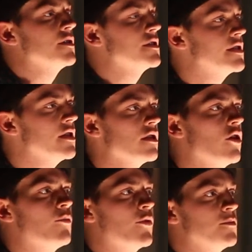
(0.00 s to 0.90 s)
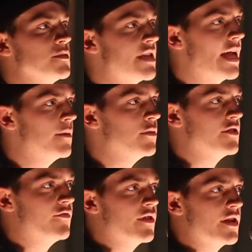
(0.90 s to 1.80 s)
and citalopram
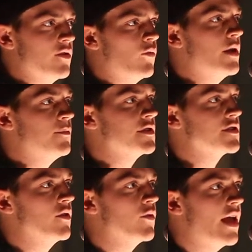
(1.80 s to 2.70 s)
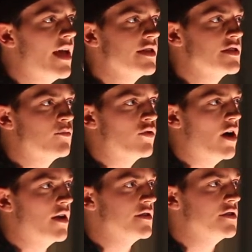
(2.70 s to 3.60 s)
tablet for the can wipe his own ass
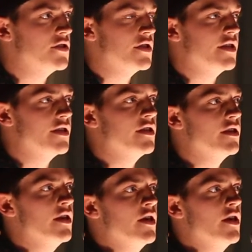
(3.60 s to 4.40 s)
prodigy.